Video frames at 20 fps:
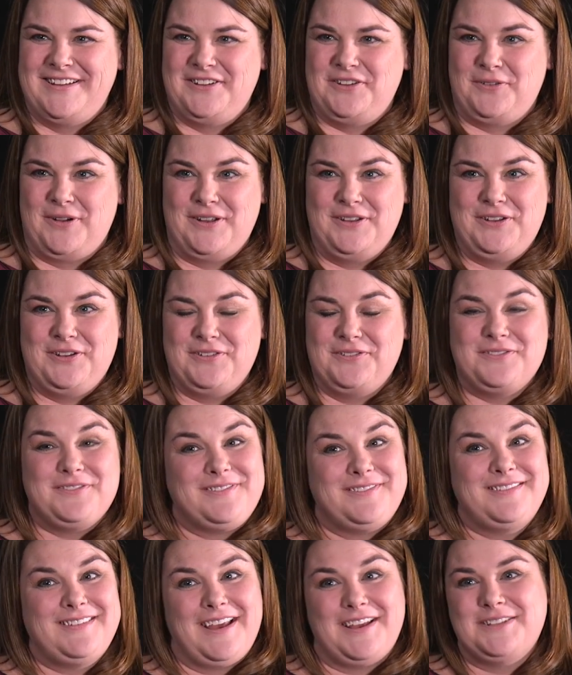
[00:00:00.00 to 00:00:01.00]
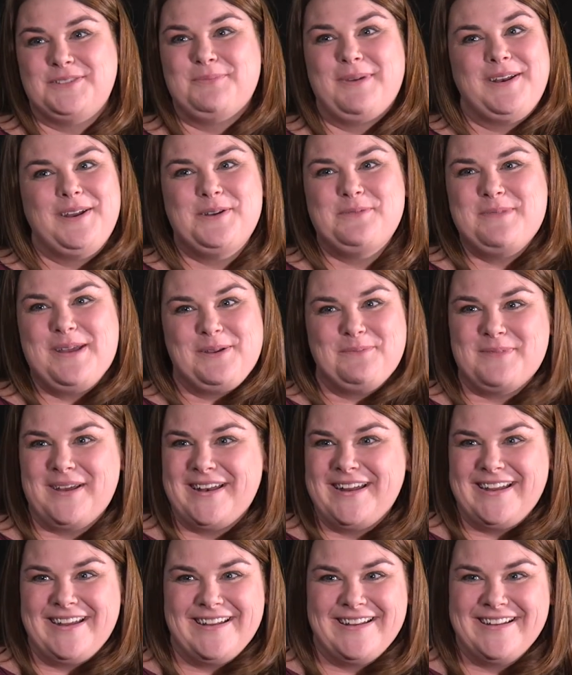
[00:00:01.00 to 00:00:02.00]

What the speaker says: Well, you takes money to make money.